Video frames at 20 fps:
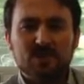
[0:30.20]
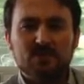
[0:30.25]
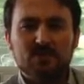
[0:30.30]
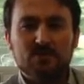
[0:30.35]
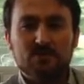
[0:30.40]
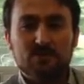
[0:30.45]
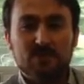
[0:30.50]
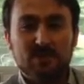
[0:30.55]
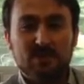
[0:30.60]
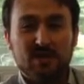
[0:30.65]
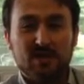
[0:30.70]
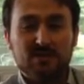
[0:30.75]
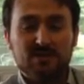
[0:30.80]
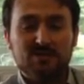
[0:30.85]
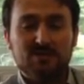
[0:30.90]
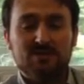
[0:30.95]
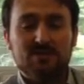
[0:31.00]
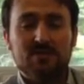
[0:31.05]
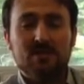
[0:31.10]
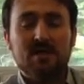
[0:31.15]
So
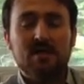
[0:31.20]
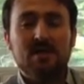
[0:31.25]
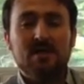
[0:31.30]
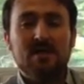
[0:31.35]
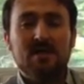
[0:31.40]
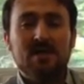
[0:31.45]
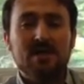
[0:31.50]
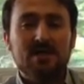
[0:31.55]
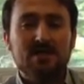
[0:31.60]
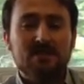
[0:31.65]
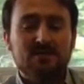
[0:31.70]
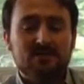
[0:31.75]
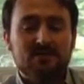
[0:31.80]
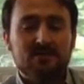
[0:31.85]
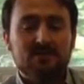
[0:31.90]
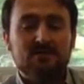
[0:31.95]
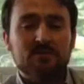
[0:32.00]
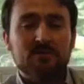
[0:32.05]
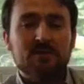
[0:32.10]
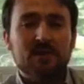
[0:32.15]
discussions in and of
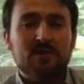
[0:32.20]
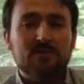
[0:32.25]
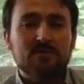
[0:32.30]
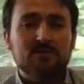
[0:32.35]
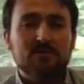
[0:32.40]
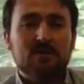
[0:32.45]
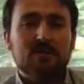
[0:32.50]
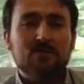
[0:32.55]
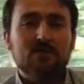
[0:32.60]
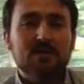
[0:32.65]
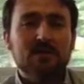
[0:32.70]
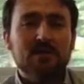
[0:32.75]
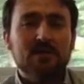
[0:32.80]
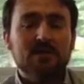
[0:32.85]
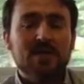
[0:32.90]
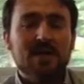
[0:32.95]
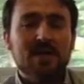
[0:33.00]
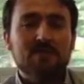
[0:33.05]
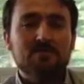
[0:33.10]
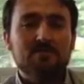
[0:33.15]
themselves are really
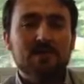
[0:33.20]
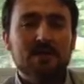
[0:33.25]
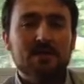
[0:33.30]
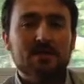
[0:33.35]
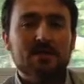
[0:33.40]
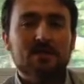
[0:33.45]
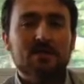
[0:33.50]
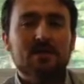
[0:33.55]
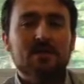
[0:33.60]
not meant